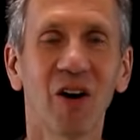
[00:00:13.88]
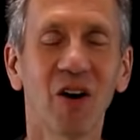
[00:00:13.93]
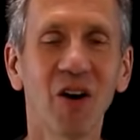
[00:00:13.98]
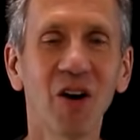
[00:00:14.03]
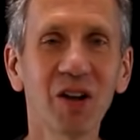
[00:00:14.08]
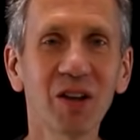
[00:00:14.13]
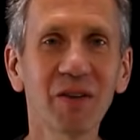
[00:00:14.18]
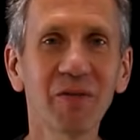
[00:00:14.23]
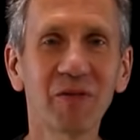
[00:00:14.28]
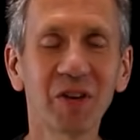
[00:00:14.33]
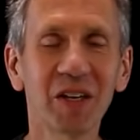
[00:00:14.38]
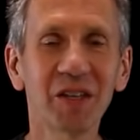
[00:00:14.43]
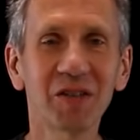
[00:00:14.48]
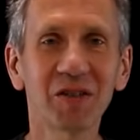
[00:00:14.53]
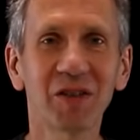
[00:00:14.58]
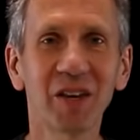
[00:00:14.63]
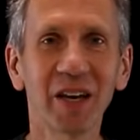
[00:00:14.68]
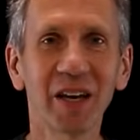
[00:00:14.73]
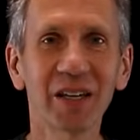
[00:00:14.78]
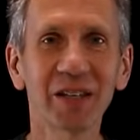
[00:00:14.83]
All of
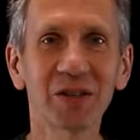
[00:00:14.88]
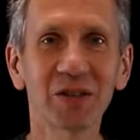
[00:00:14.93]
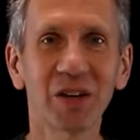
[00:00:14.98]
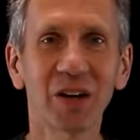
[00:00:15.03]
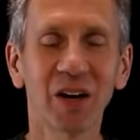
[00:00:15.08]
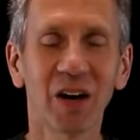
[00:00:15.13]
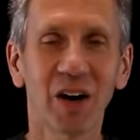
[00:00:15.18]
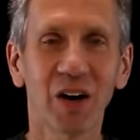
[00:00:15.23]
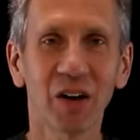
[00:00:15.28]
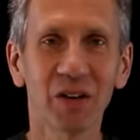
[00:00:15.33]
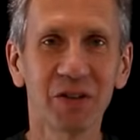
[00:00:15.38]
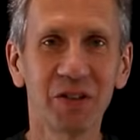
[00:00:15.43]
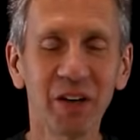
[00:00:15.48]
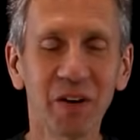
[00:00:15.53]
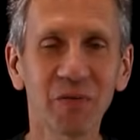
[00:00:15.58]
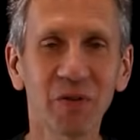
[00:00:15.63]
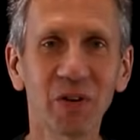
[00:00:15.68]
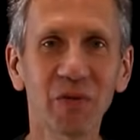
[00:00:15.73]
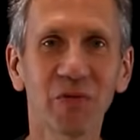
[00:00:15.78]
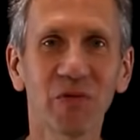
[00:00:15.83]
these things are
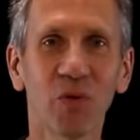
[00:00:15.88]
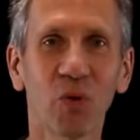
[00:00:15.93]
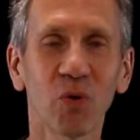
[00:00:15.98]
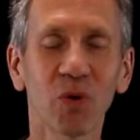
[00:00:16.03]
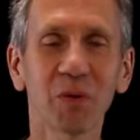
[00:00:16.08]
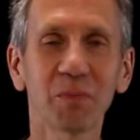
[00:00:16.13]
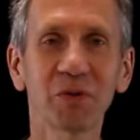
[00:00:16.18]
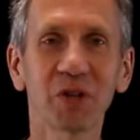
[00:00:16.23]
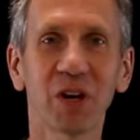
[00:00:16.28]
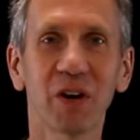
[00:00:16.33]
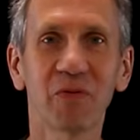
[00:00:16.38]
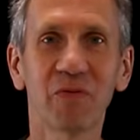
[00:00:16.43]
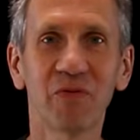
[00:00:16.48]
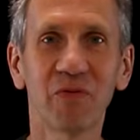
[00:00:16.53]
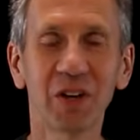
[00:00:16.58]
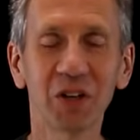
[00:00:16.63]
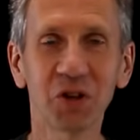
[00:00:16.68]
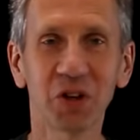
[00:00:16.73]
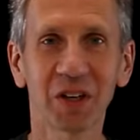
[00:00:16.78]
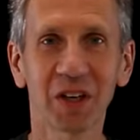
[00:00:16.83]
different forms of
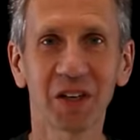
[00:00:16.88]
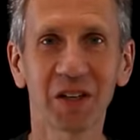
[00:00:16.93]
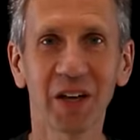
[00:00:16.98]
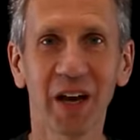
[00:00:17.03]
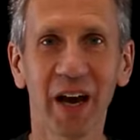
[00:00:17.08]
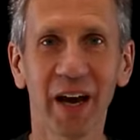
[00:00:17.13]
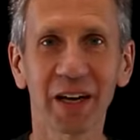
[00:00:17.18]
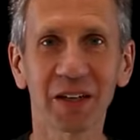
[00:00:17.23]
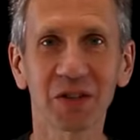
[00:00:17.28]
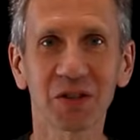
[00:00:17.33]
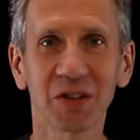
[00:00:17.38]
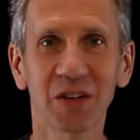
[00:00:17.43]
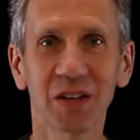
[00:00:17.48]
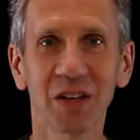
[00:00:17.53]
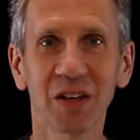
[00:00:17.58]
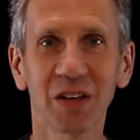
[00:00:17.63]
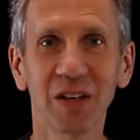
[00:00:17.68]
phishing attacks.